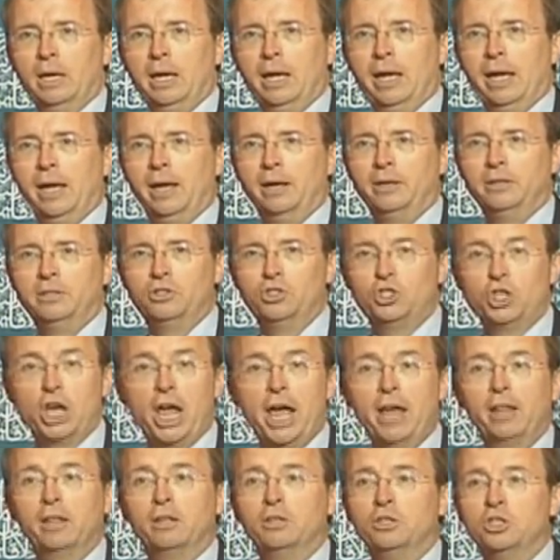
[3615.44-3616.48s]
and
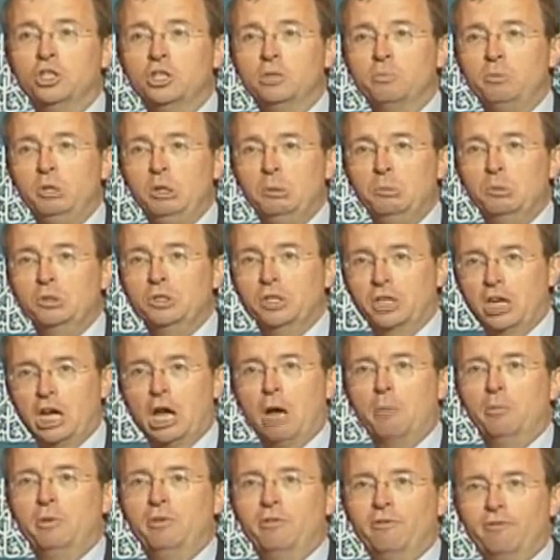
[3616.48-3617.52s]
challenged people to
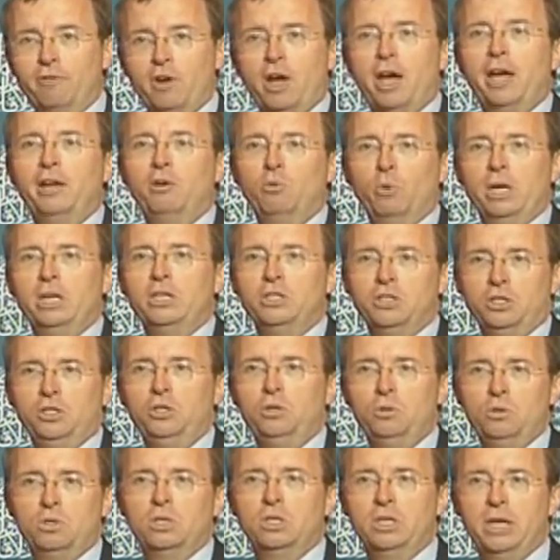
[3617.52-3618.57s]
come and find ways to
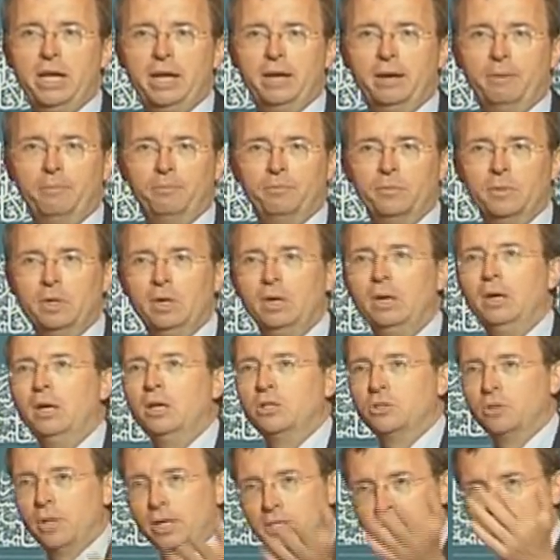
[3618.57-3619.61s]
use the data.
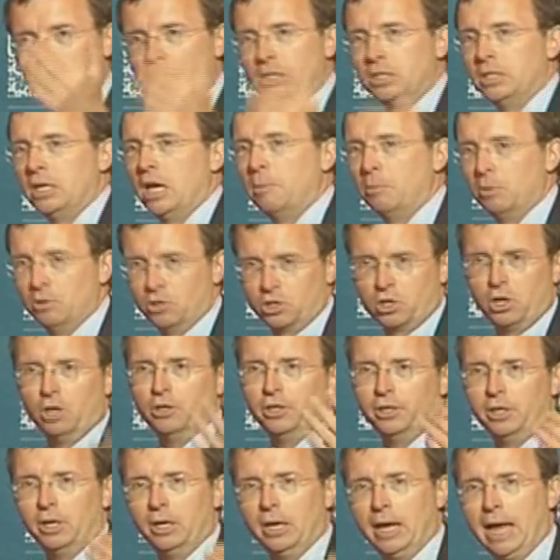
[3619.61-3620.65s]
So that's an example. It's
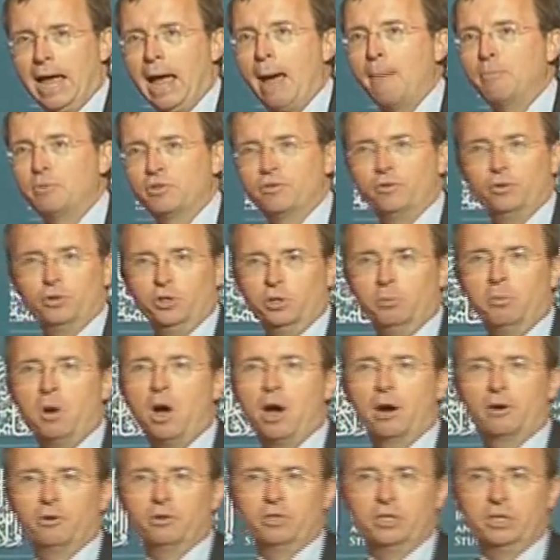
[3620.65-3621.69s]
called Apps for
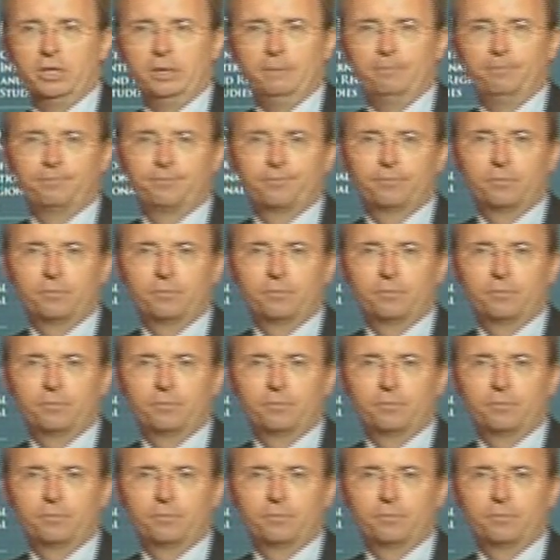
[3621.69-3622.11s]
Democracy.